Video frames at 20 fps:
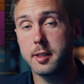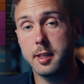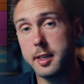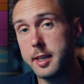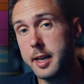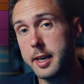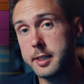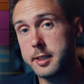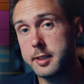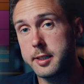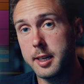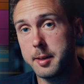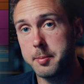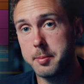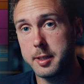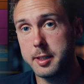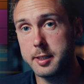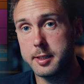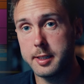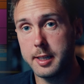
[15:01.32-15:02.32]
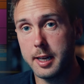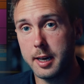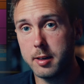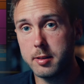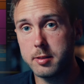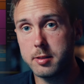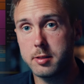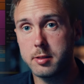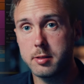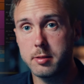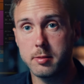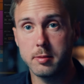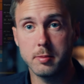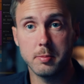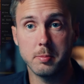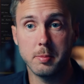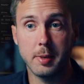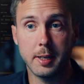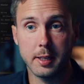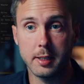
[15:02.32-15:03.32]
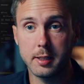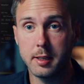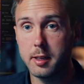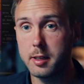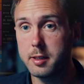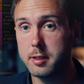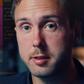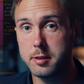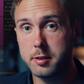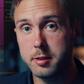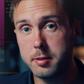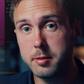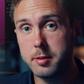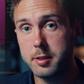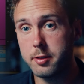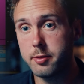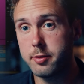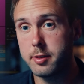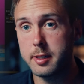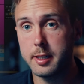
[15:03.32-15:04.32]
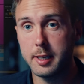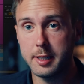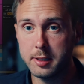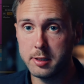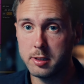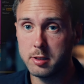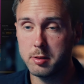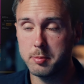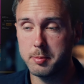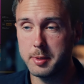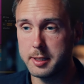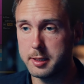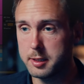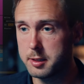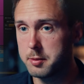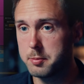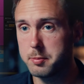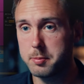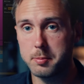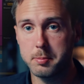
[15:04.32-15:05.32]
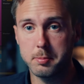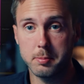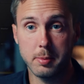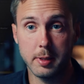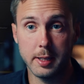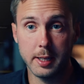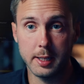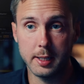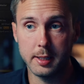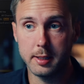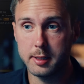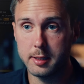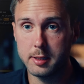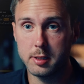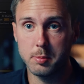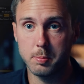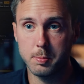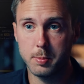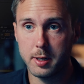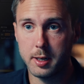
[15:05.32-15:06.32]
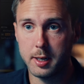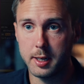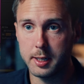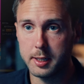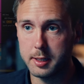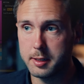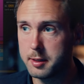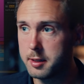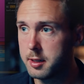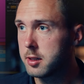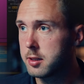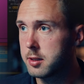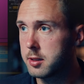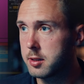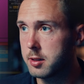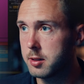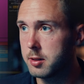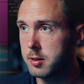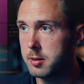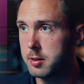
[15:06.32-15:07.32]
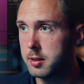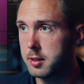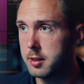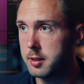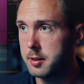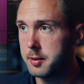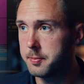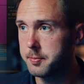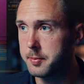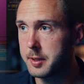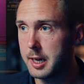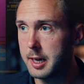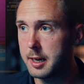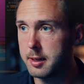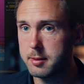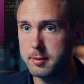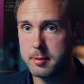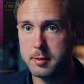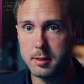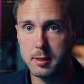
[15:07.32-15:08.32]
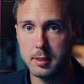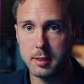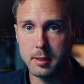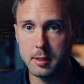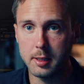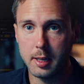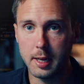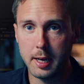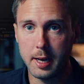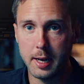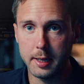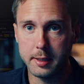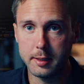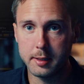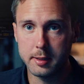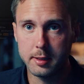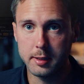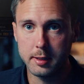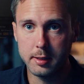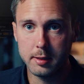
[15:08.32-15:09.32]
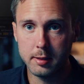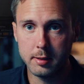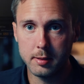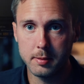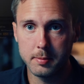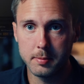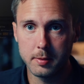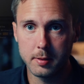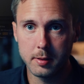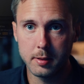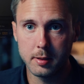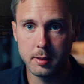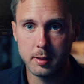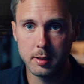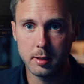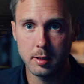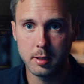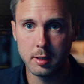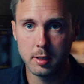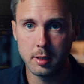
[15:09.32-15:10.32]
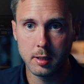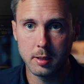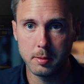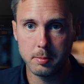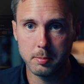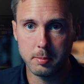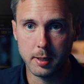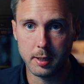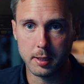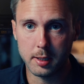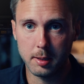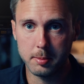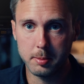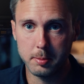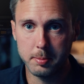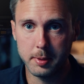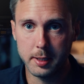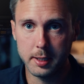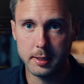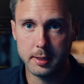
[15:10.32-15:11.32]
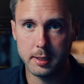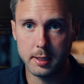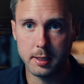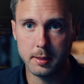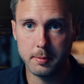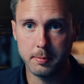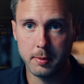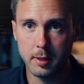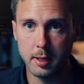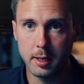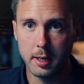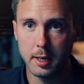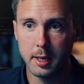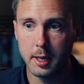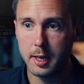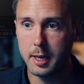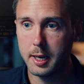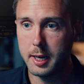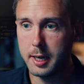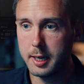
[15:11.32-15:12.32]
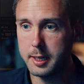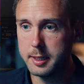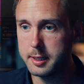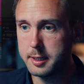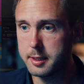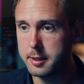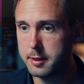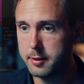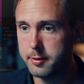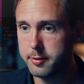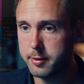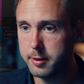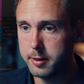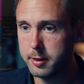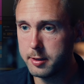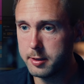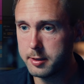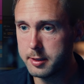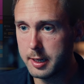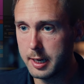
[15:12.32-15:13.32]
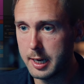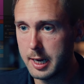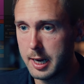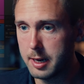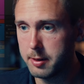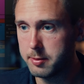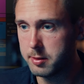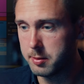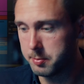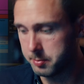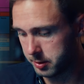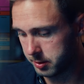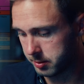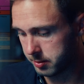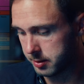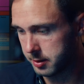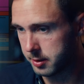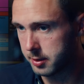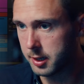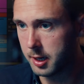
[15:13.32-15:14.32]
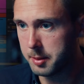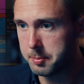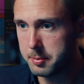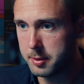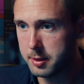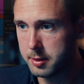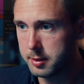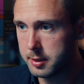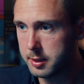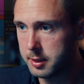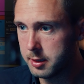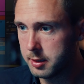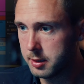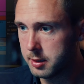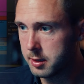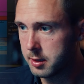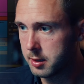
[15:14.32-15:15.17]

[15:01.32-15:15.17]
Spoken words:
The next step is now to make 2 different instrument play this part. So I will add it here by copy pasting. And in the first, I will mute the top melody.